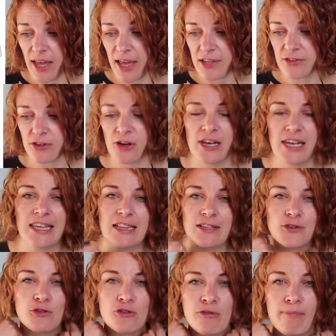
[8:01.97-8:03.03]
It's got a little
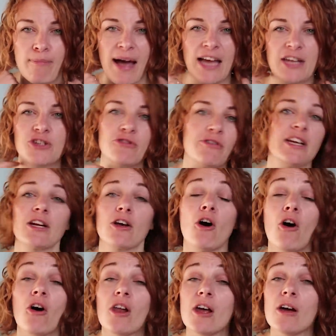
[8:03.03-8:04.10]
sort of mandarin
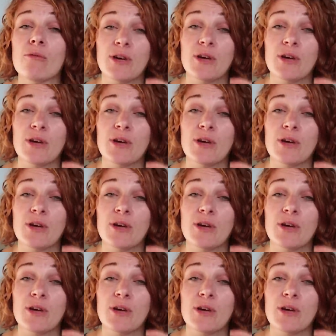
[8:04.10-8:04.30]
collar,